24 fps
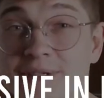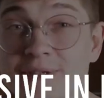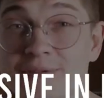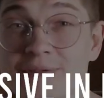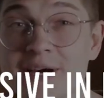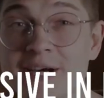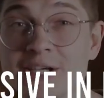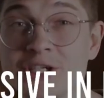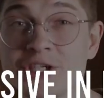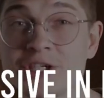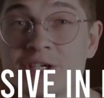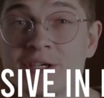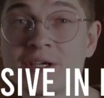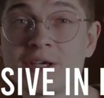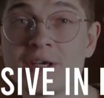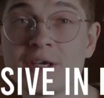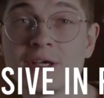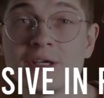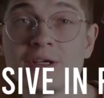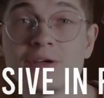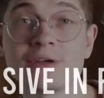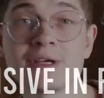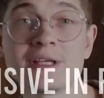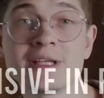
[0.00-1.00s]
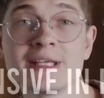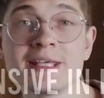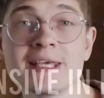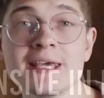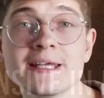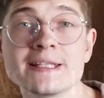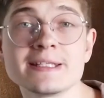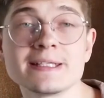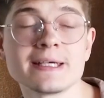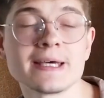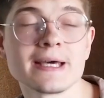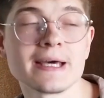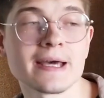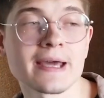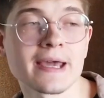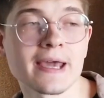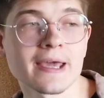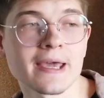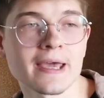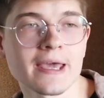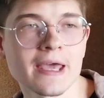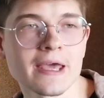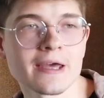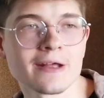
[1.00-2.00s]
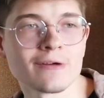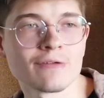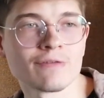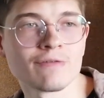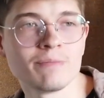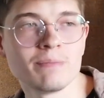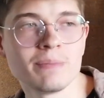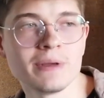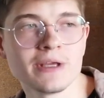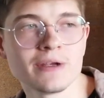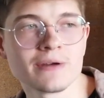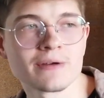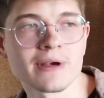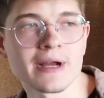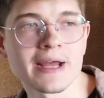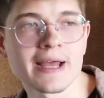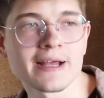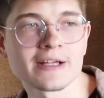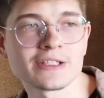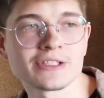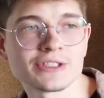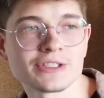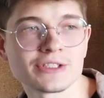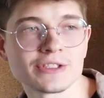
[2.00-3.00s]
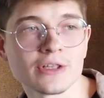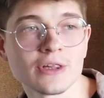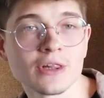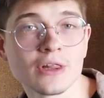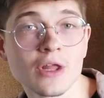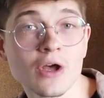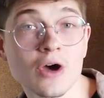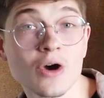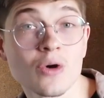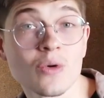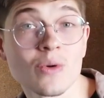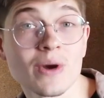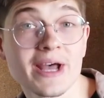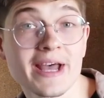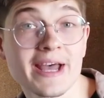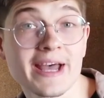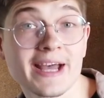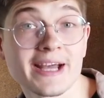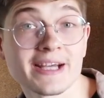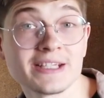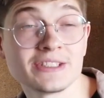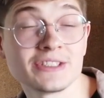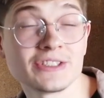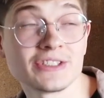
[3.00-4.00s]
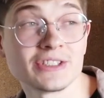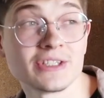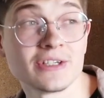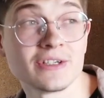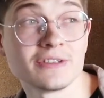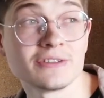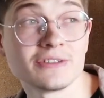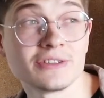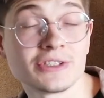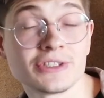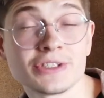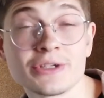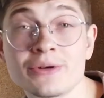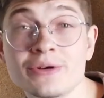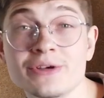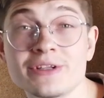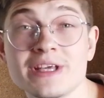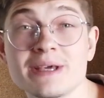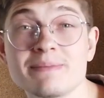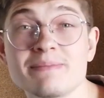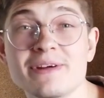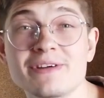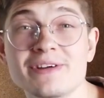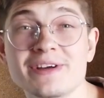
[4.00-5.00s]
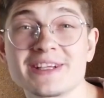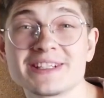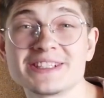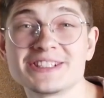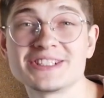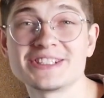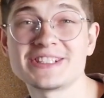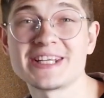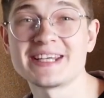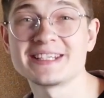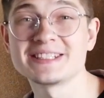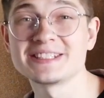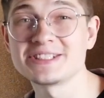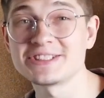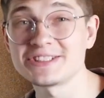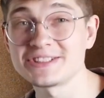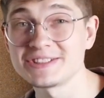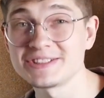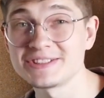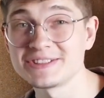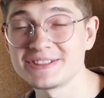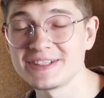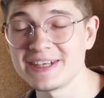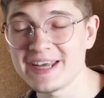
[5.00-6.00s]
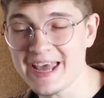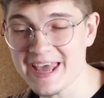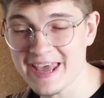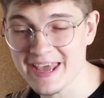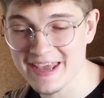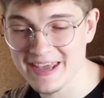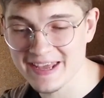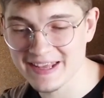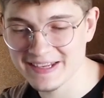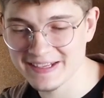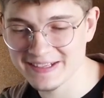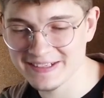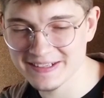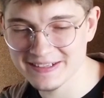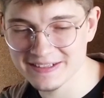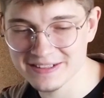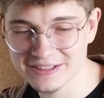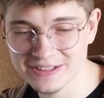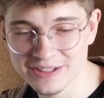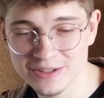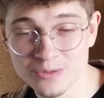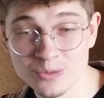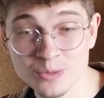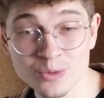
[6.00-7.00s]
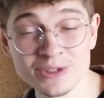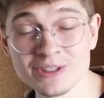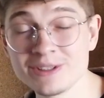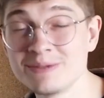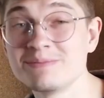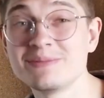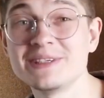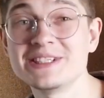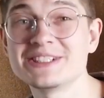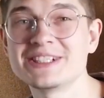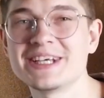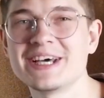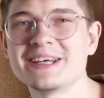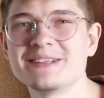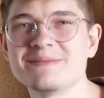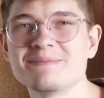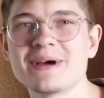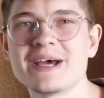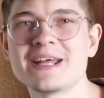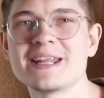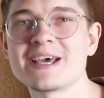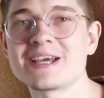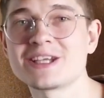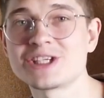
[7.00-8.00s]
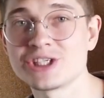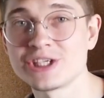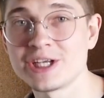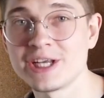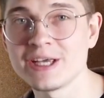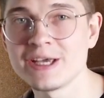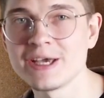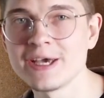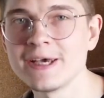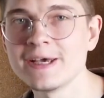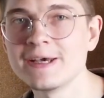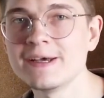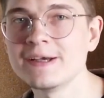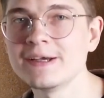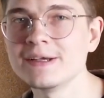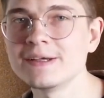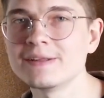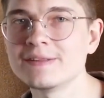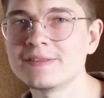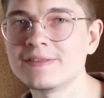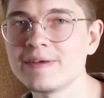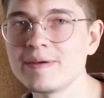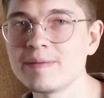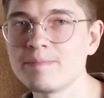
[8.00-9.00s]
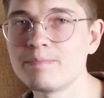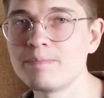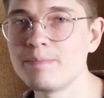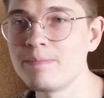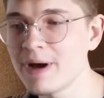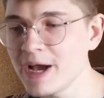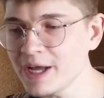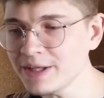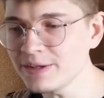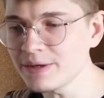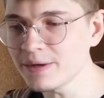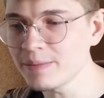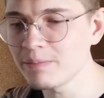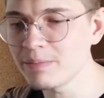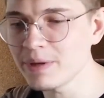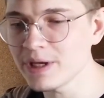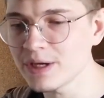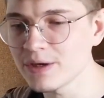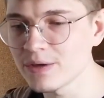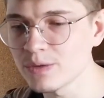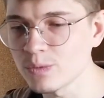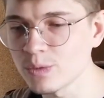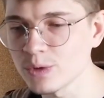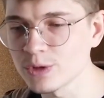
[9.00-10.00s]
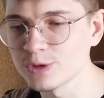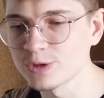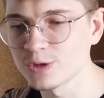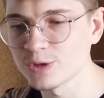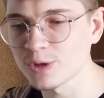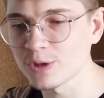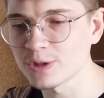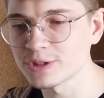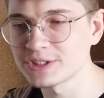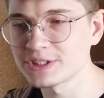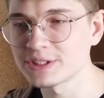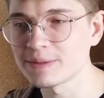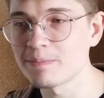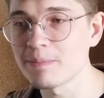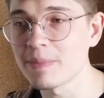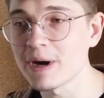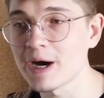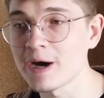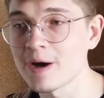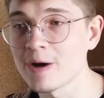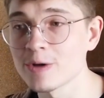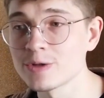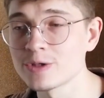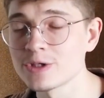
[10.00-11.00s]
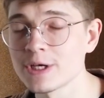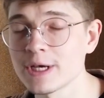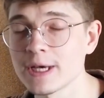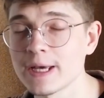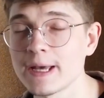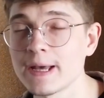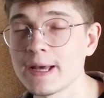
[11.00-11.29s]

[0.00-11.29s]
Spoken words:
in Russia? You can get a can of beer as low as 30 American cents, and that wouldn't be that bad actually. The better beer would cost about